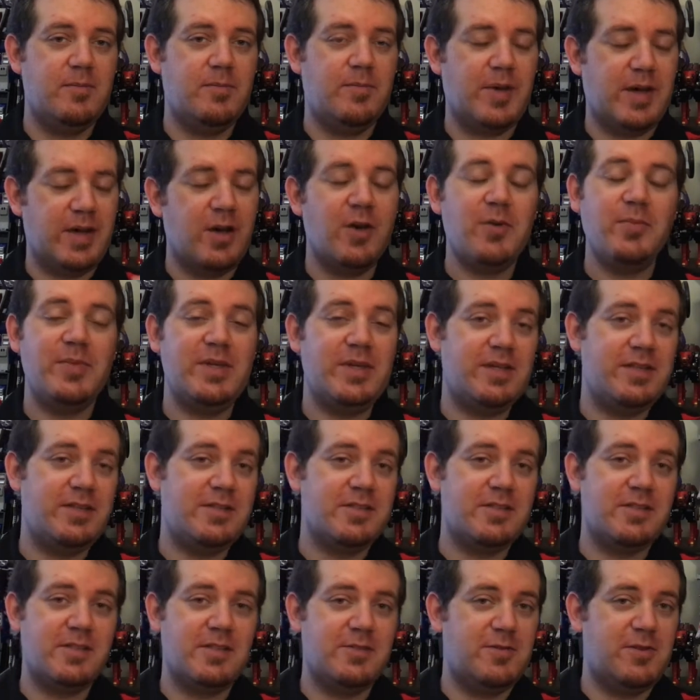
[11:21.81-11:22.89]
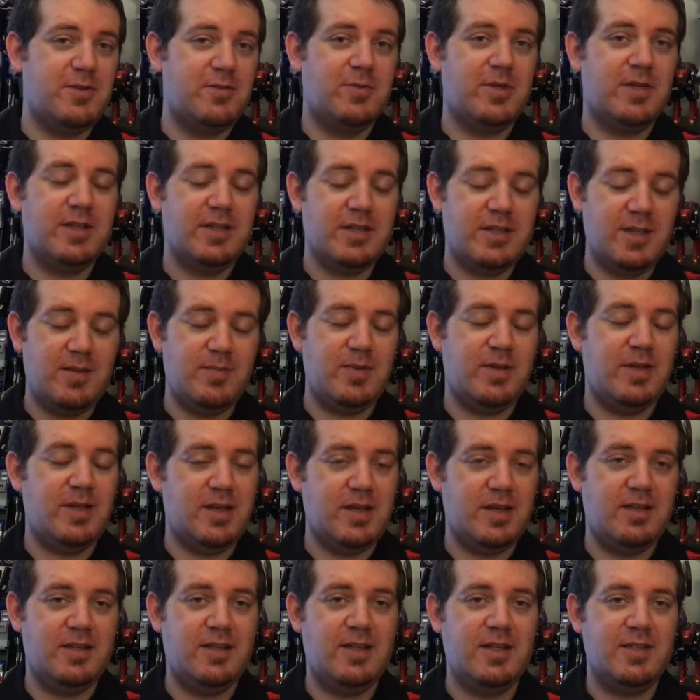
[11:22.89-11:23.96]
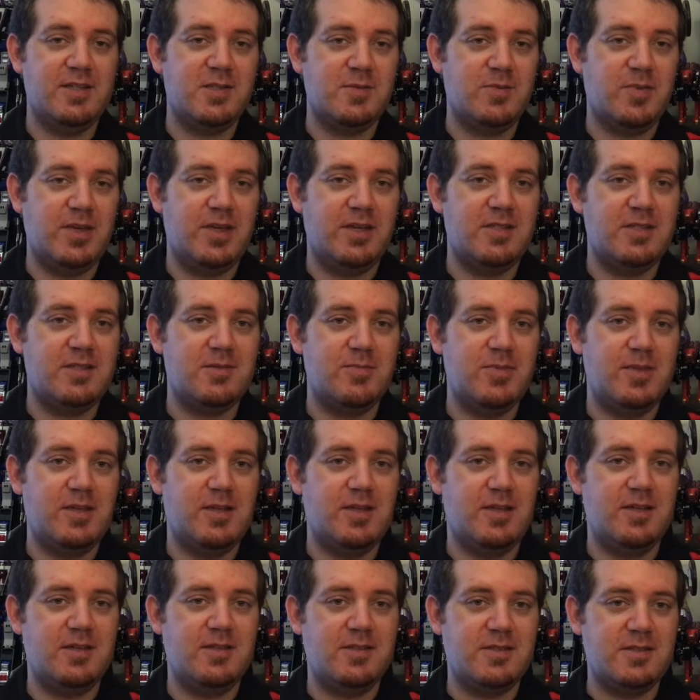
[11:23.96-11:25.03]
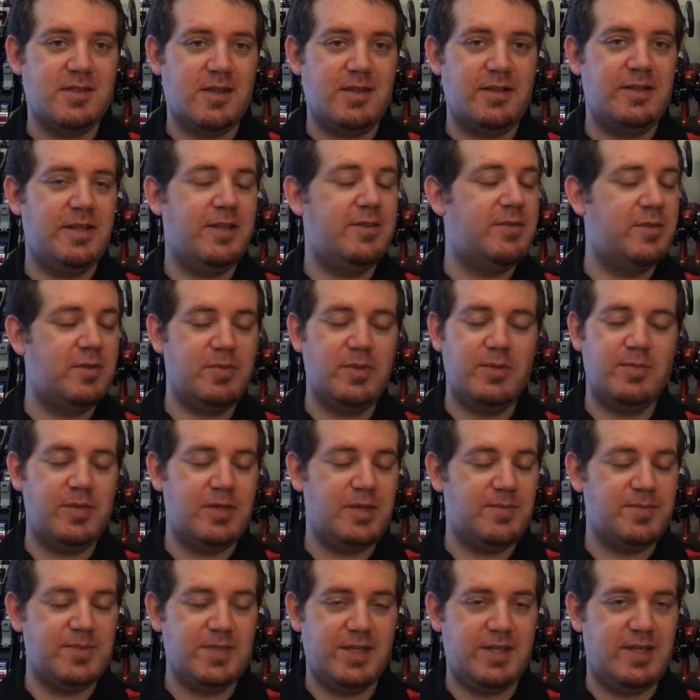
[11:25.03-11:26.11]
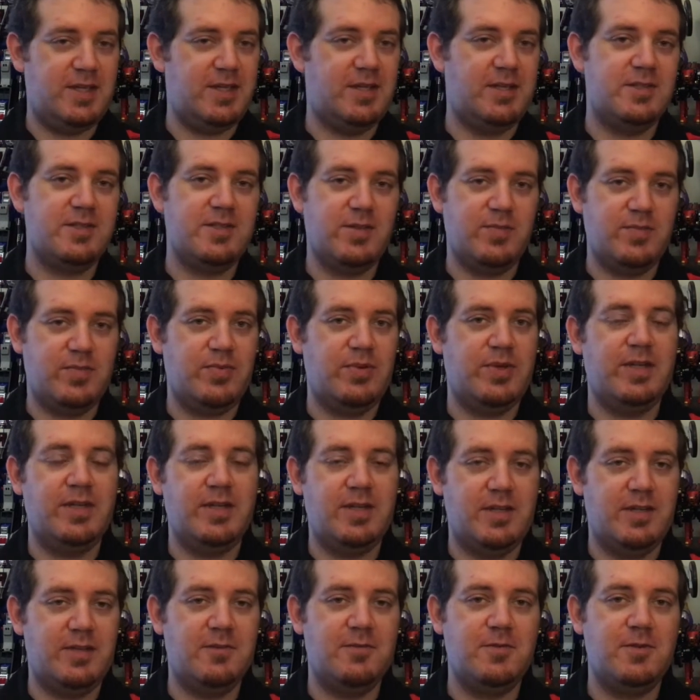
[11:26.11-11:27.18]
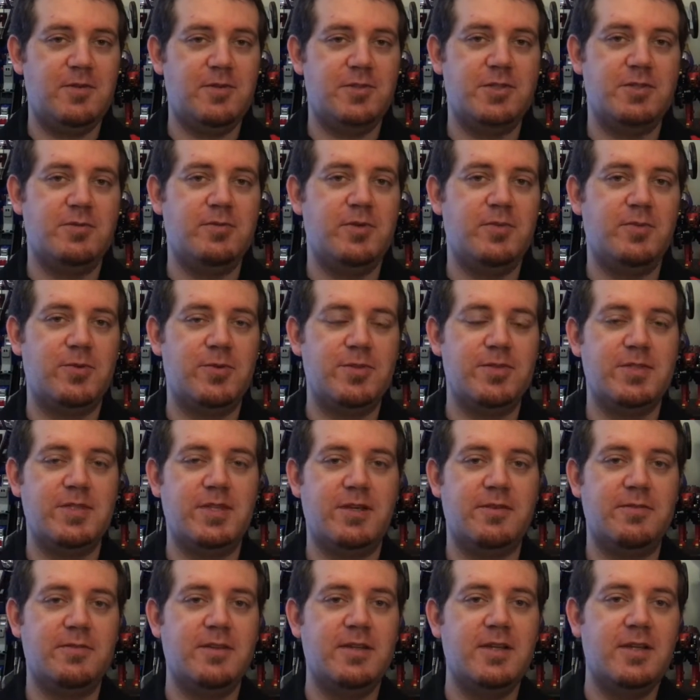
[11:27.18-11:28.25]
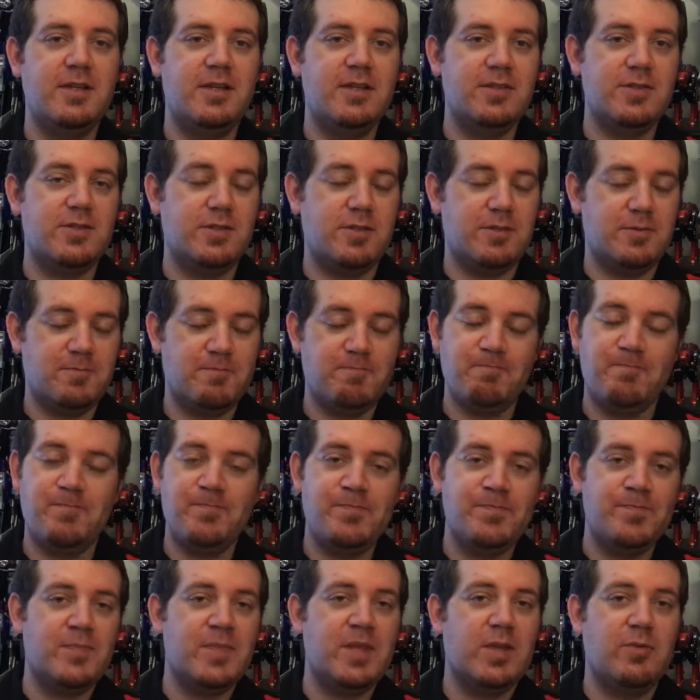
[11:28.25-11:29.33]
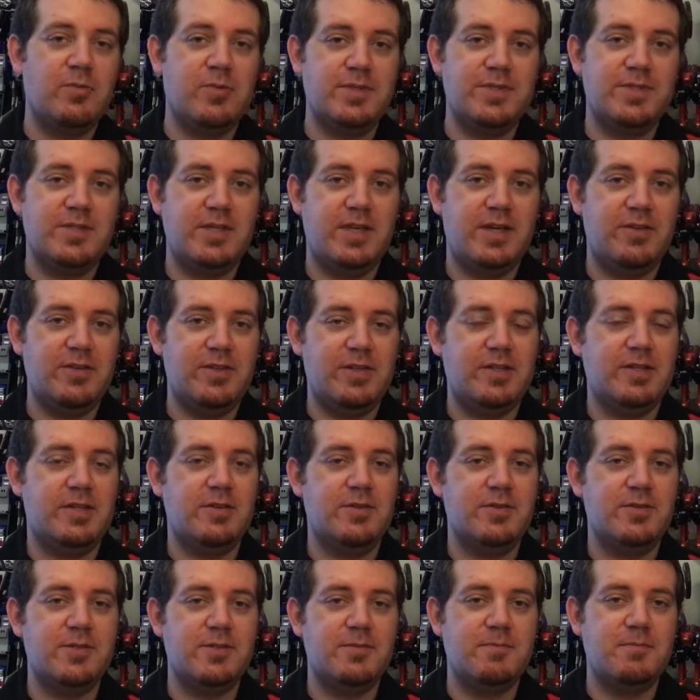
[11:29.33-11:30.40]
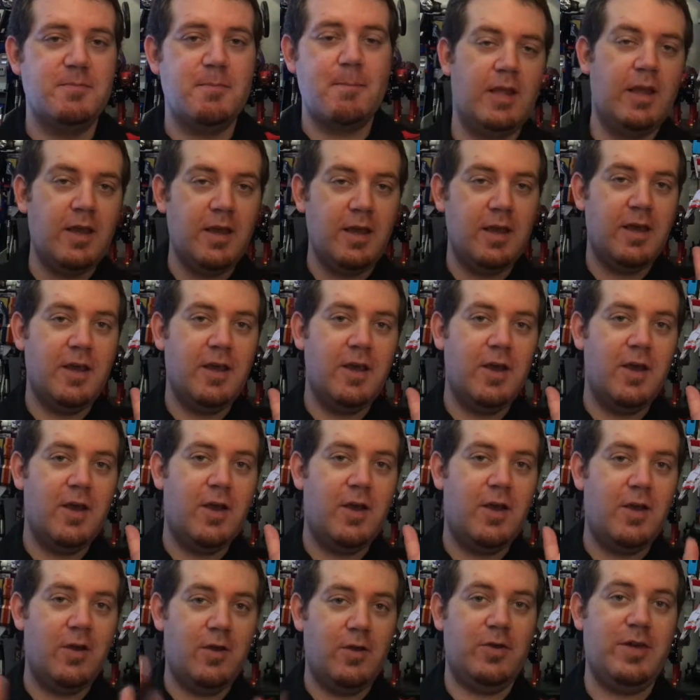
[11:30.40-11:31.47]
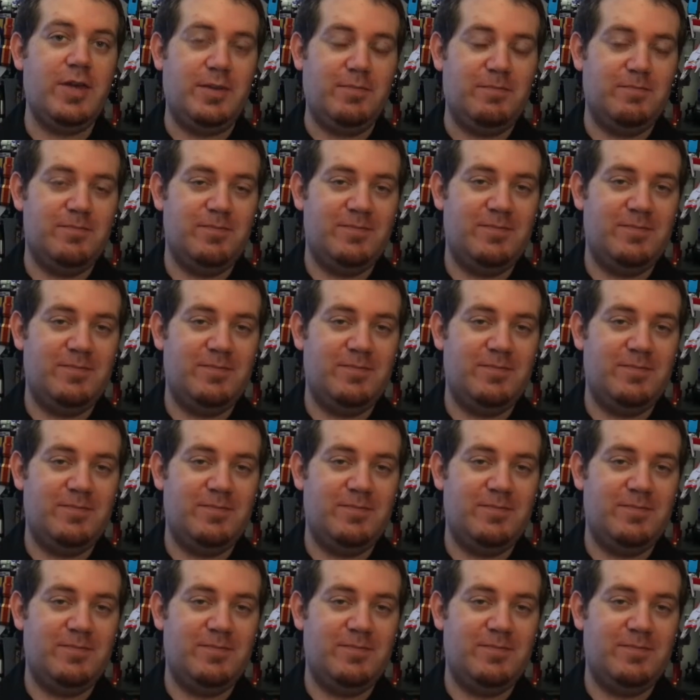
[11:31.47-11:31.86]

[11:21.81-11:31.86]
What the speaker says: by all means, if you want, keep an eye on that space because I'll inevitably be updating it at some point again in the future with more stuff. So we'll see how that goes. Okay,